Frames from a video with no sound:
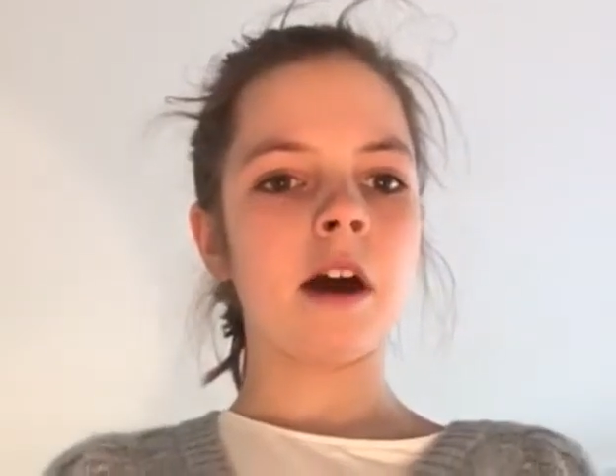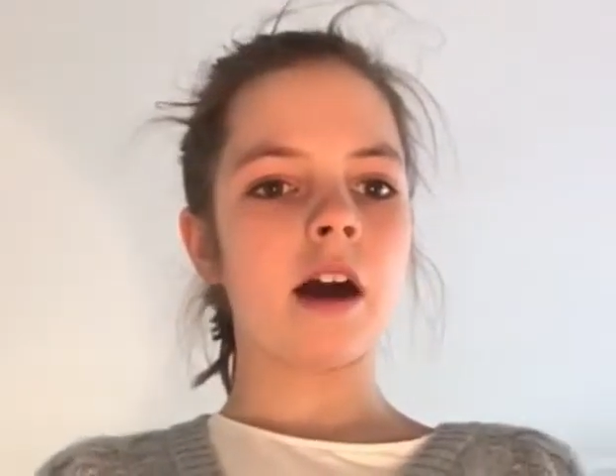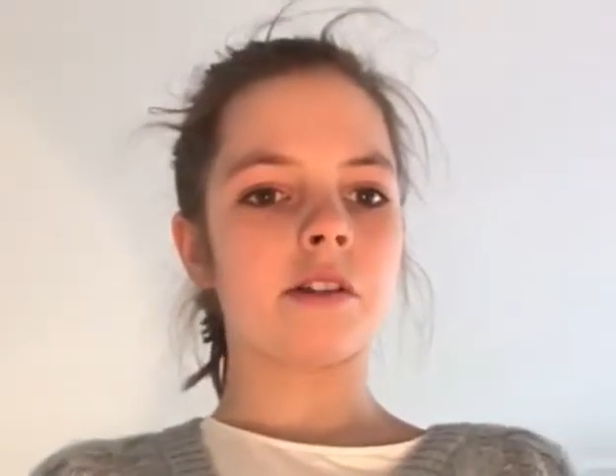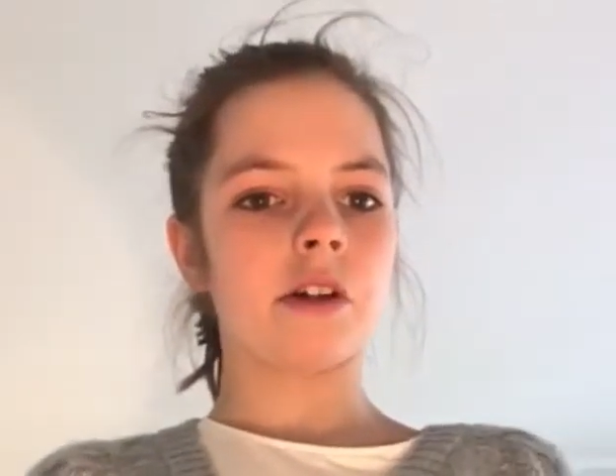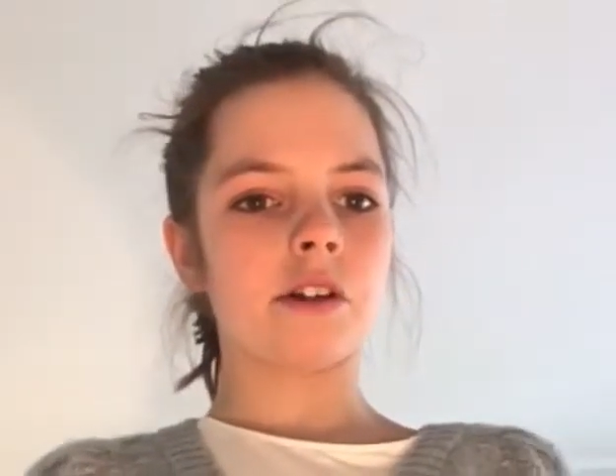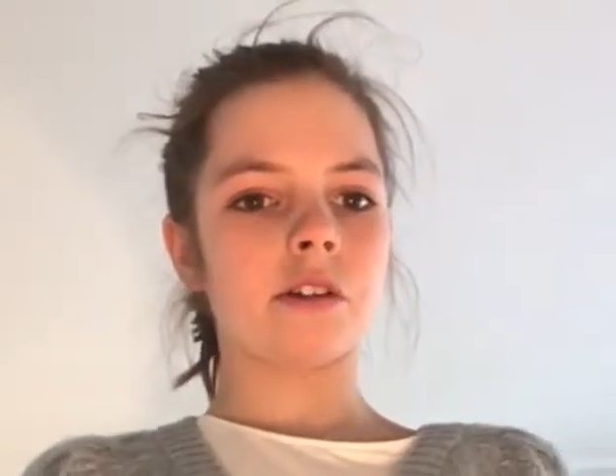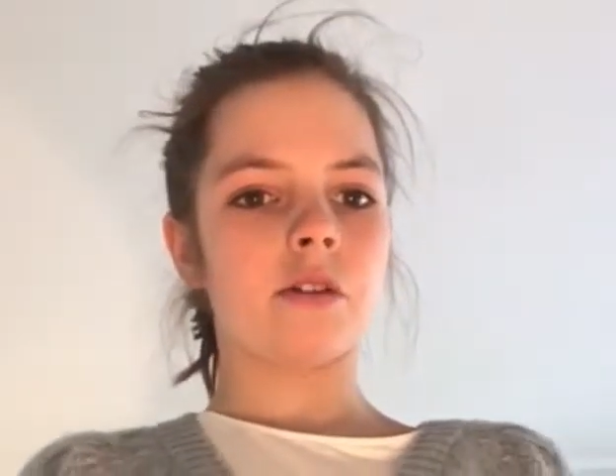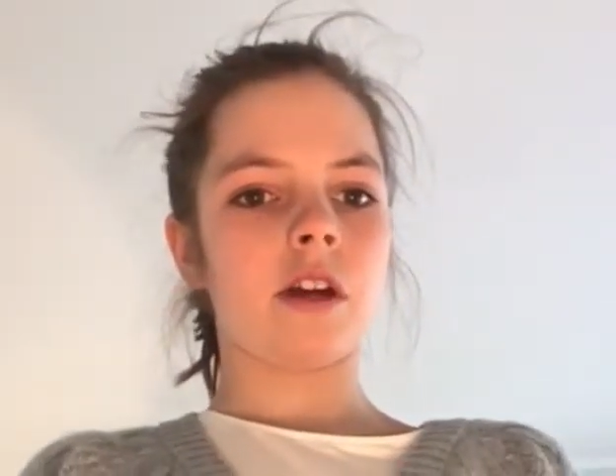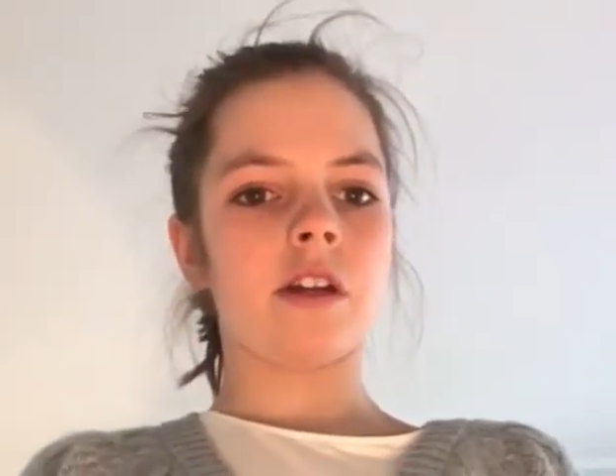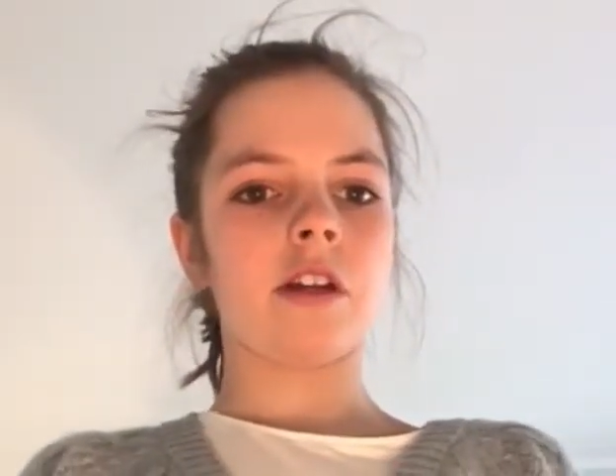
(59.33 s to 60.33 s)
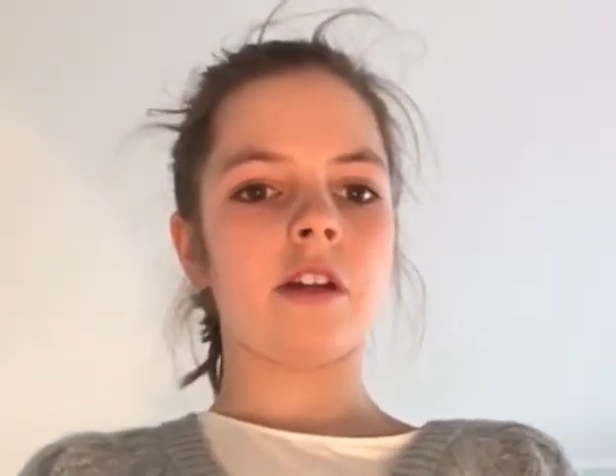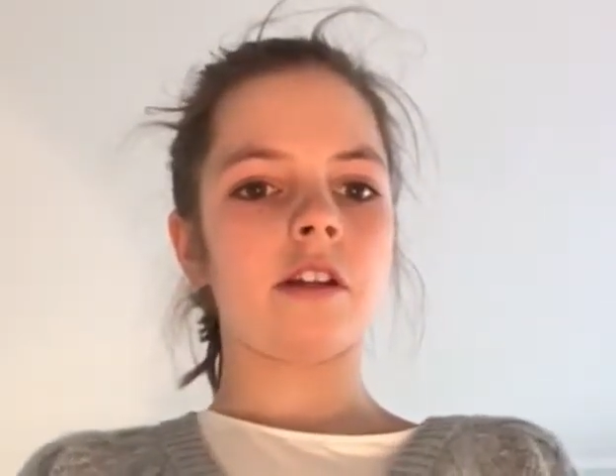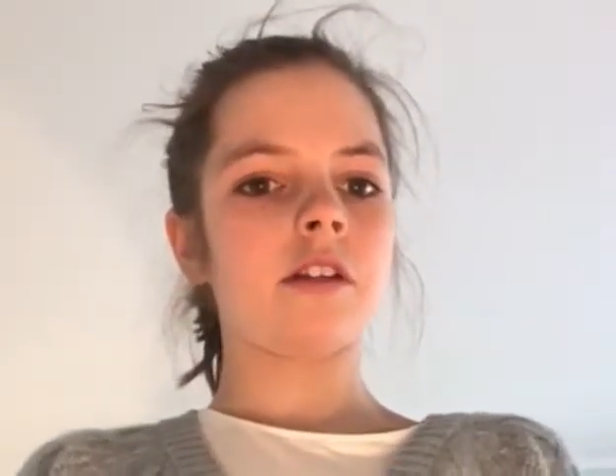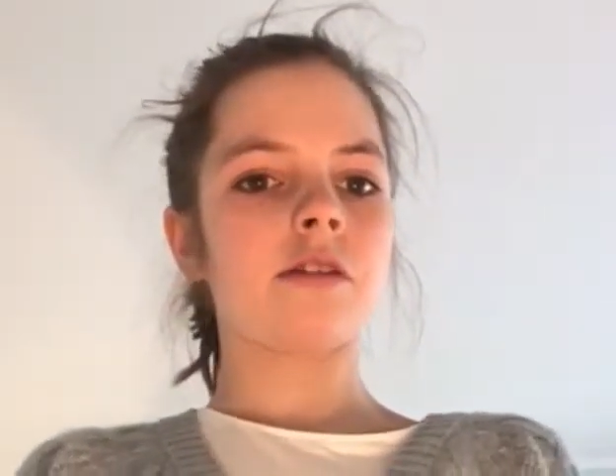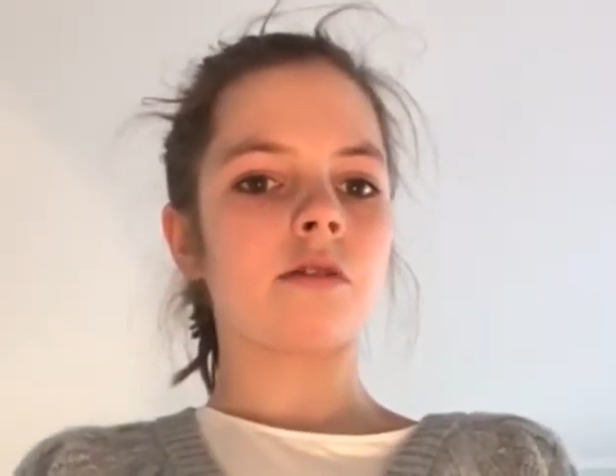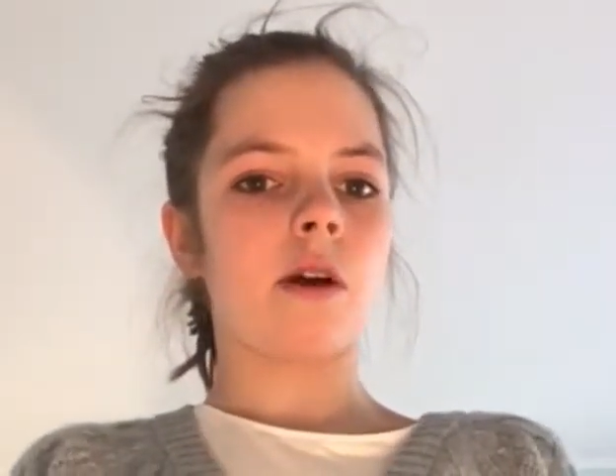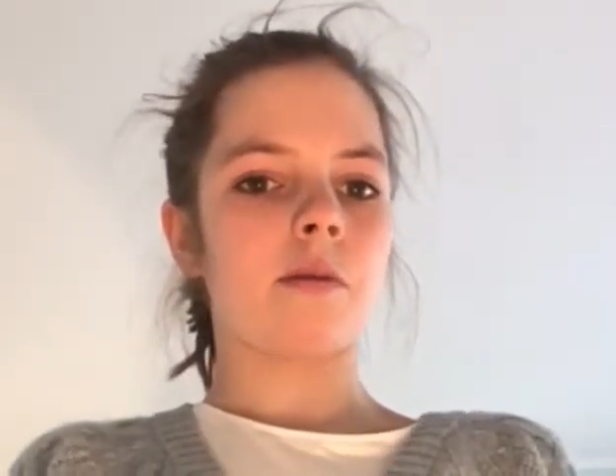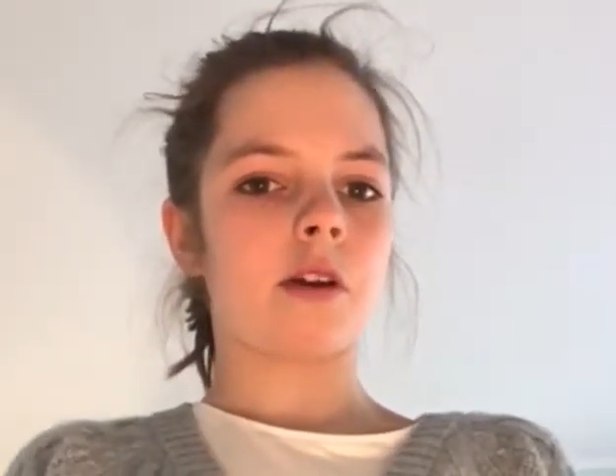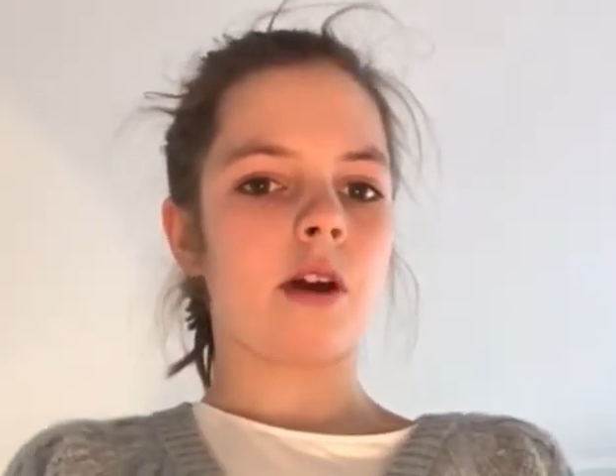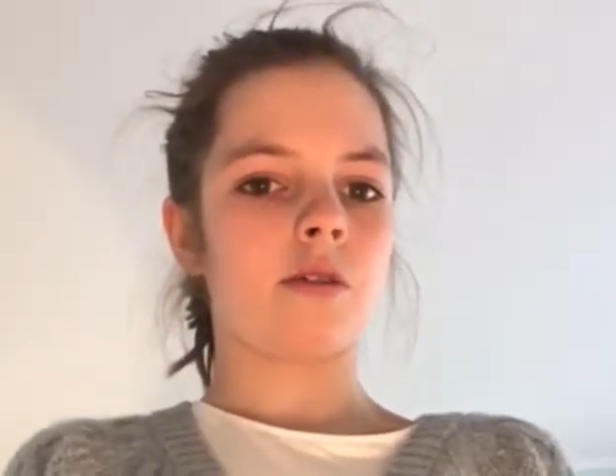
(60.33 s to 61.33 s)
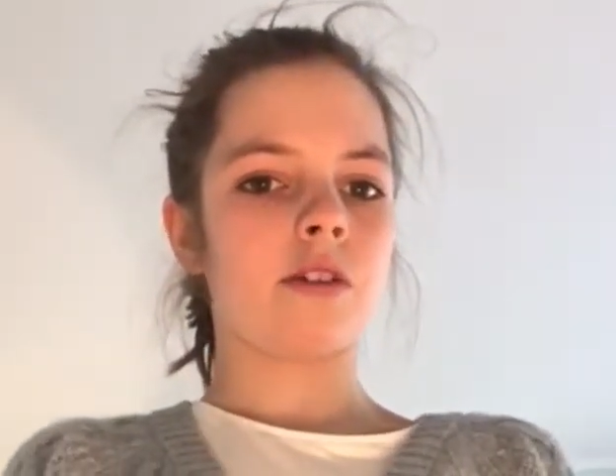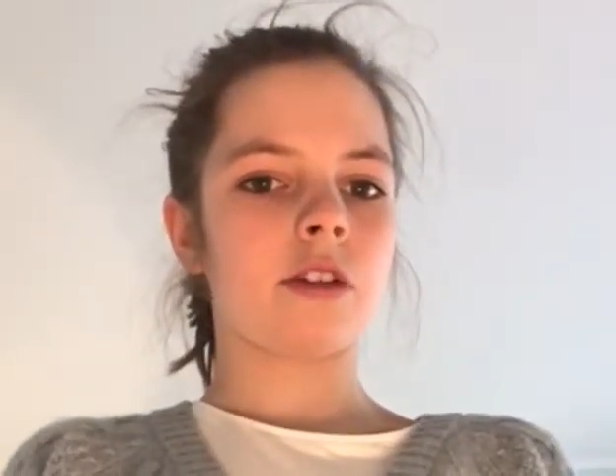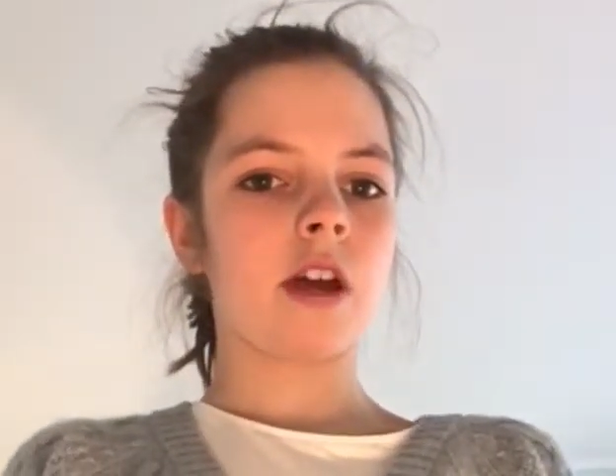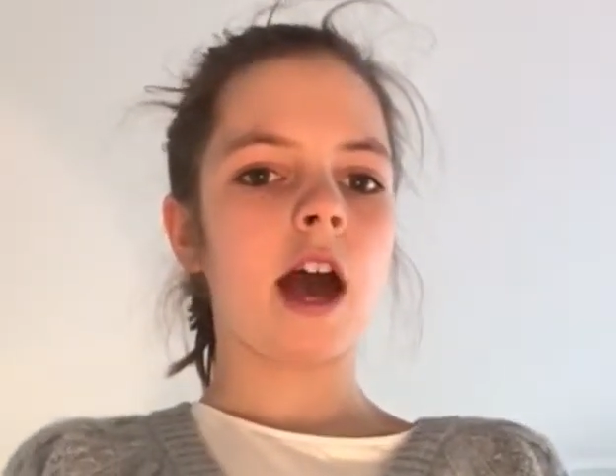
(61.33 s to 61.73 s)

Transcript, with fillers: has also created an Instagram account